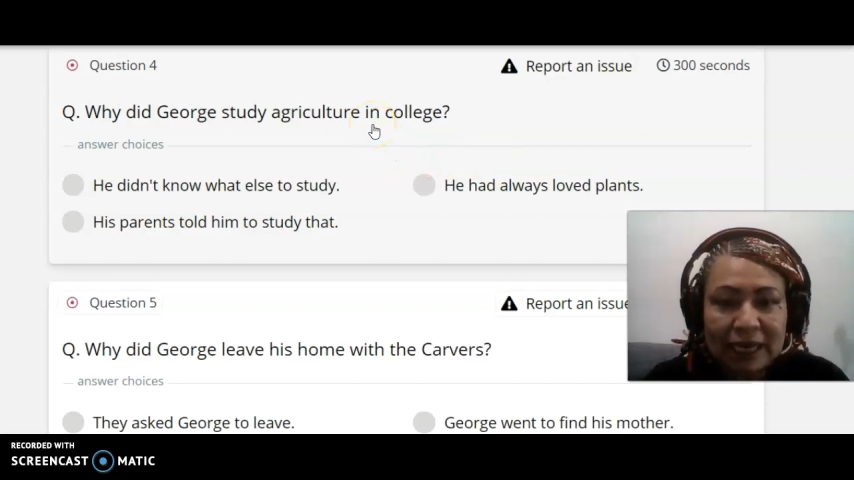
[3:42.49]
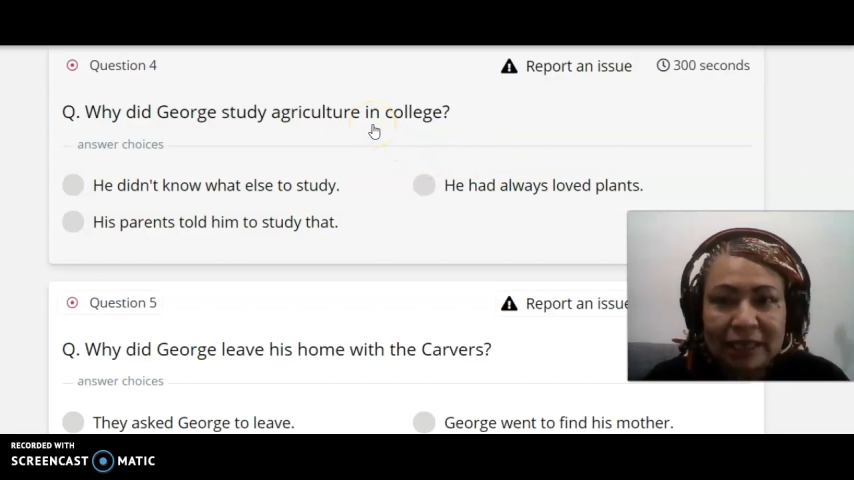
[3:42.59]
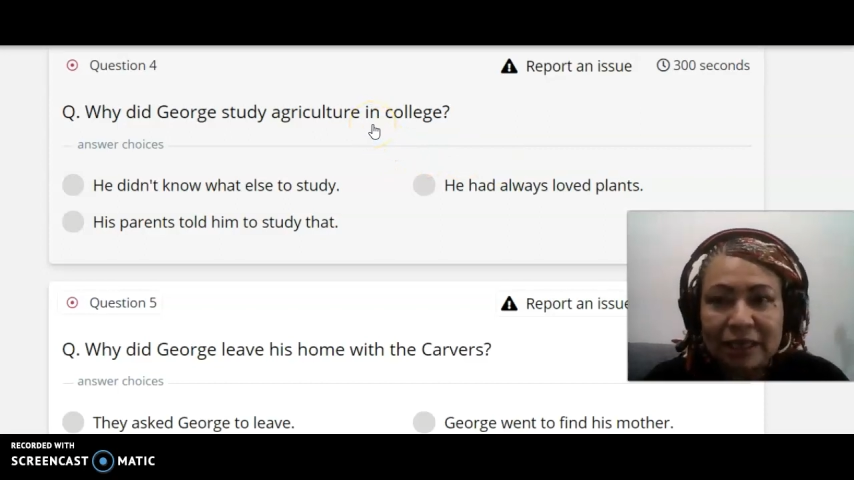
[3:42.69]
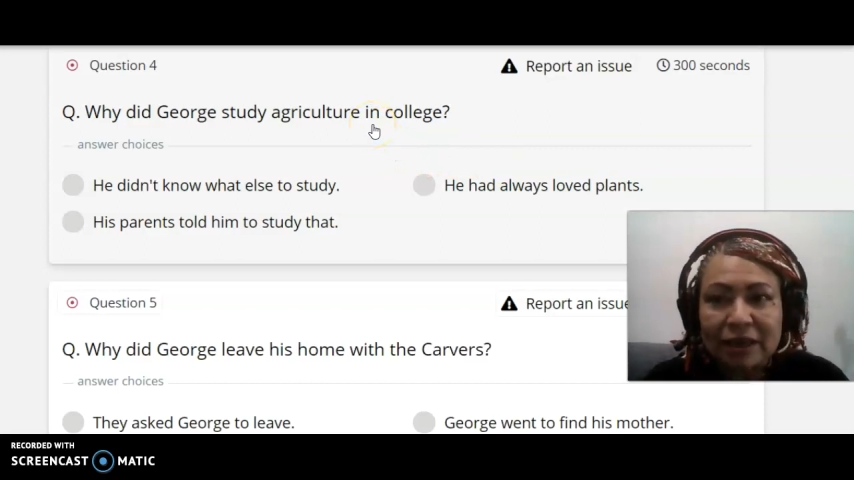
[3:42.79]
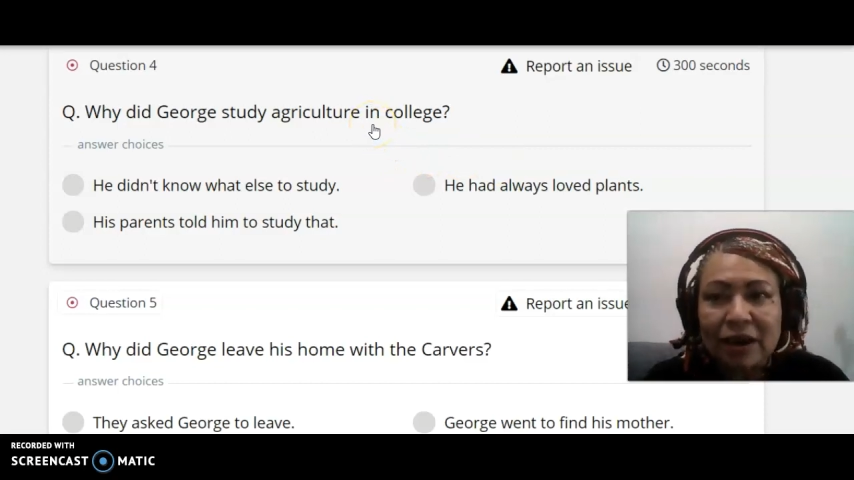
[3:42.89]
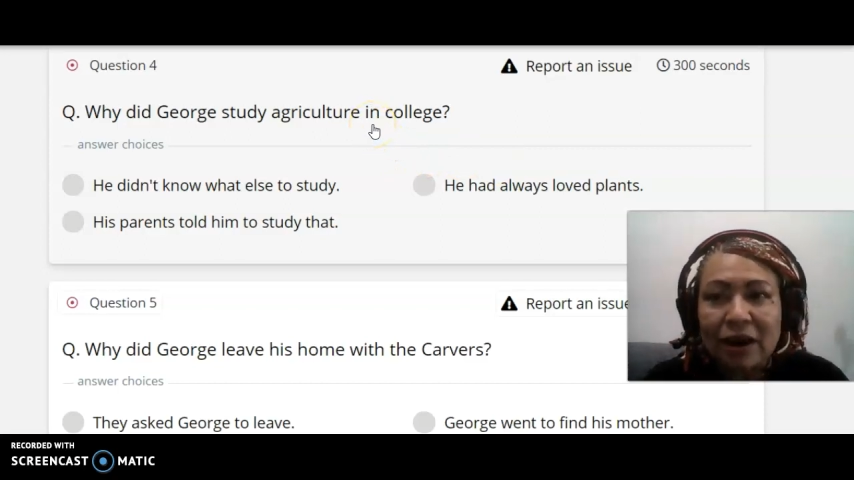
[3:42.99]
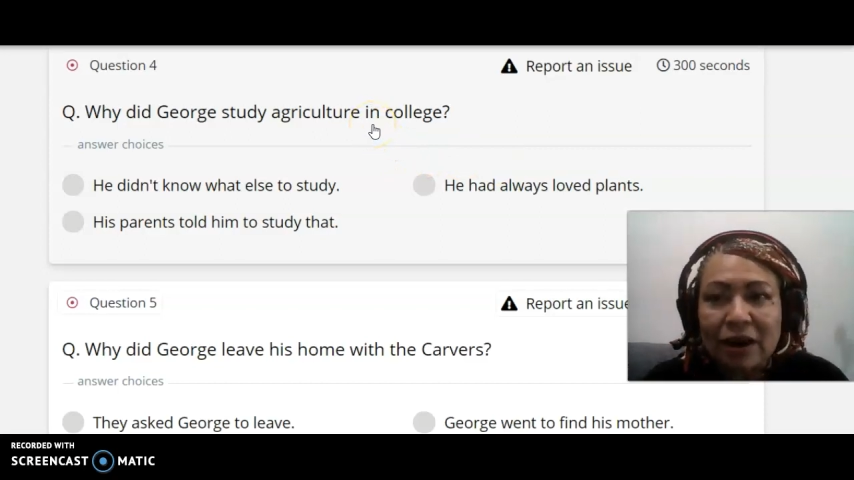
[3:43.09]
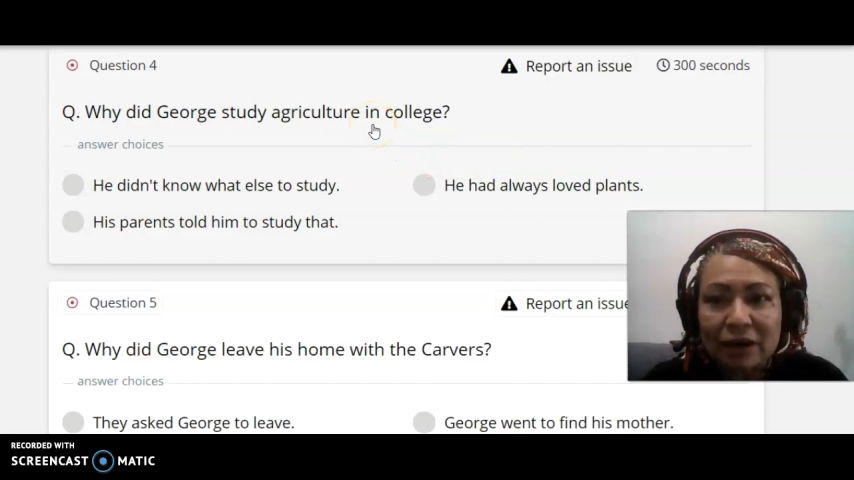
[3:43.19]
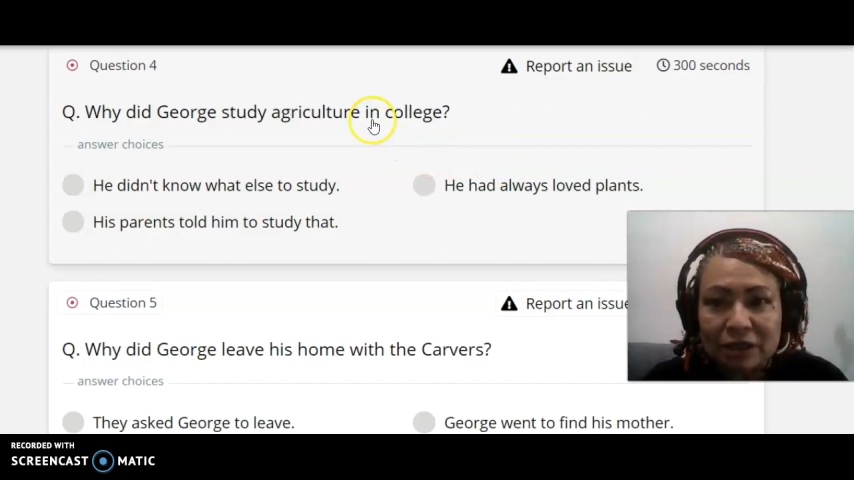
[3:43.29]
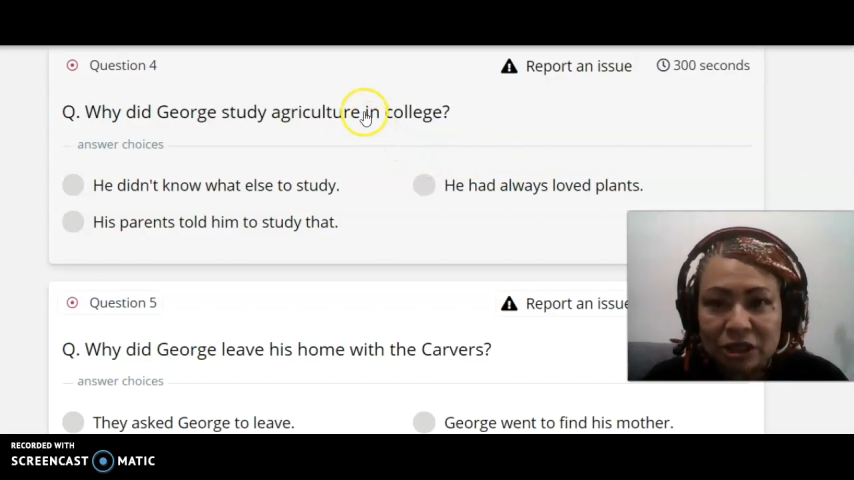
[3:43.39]

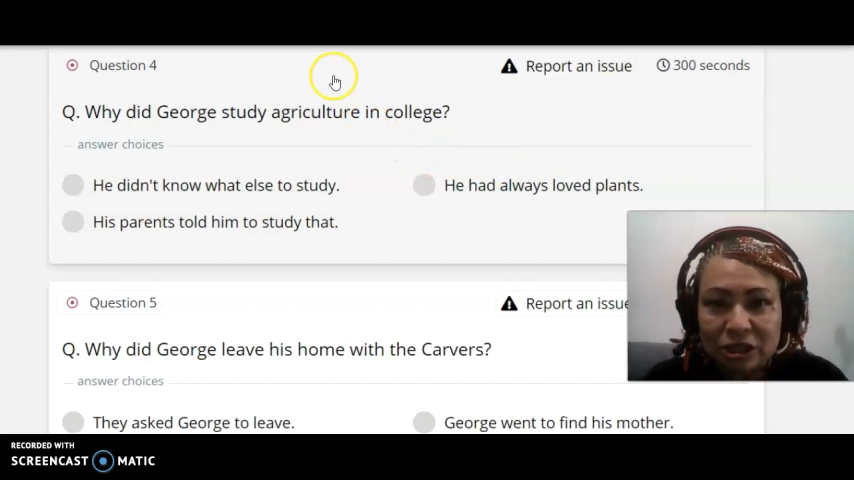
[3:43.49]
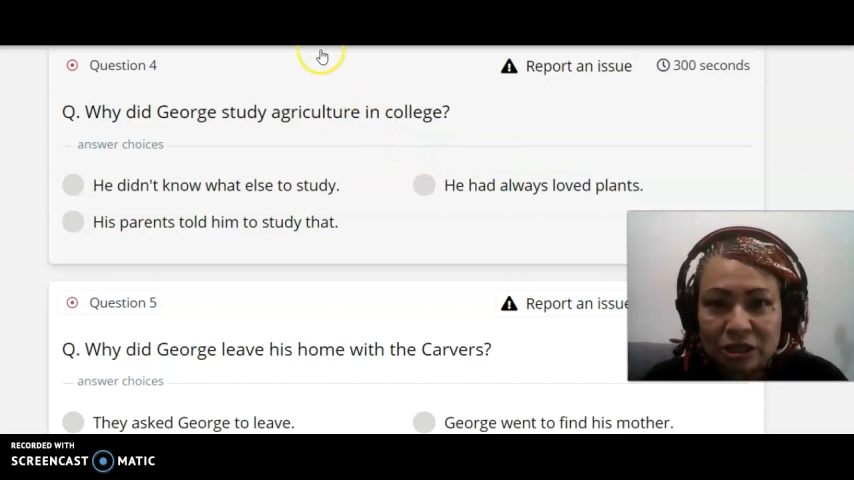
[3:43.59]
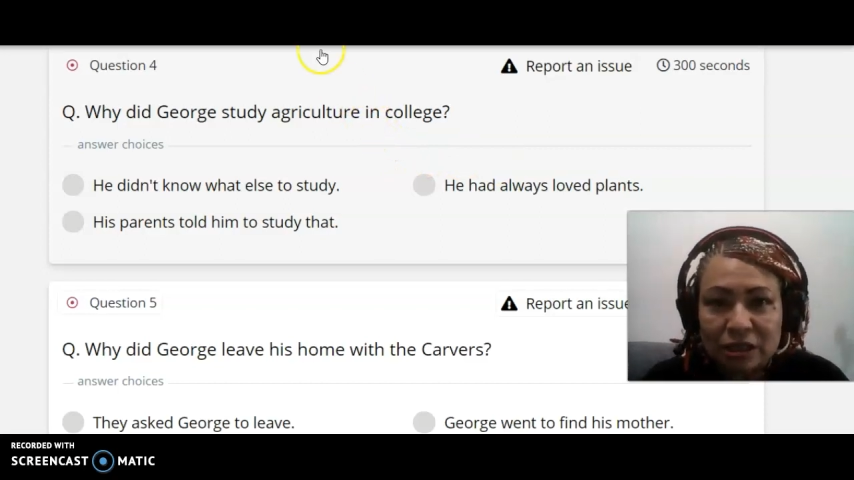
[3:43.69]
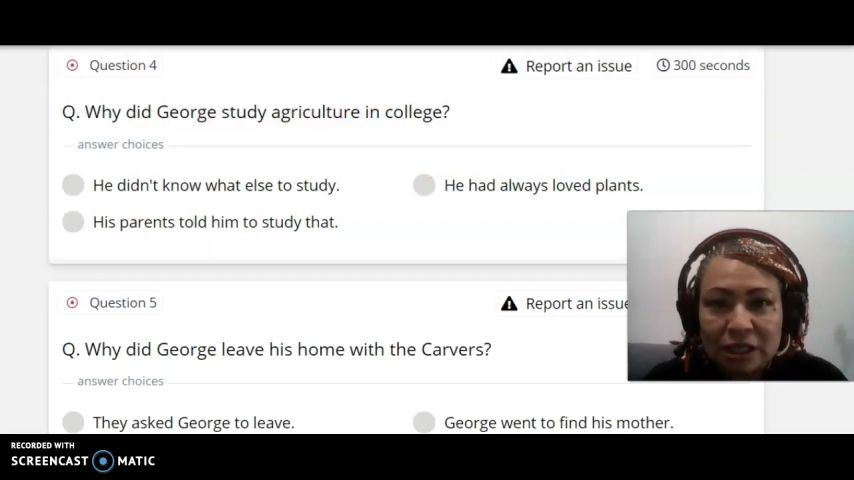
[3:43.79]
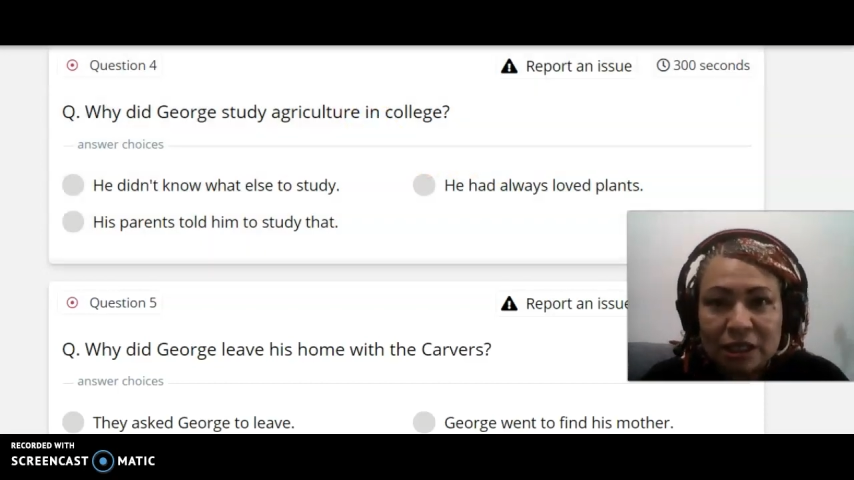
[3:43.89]
agriculture.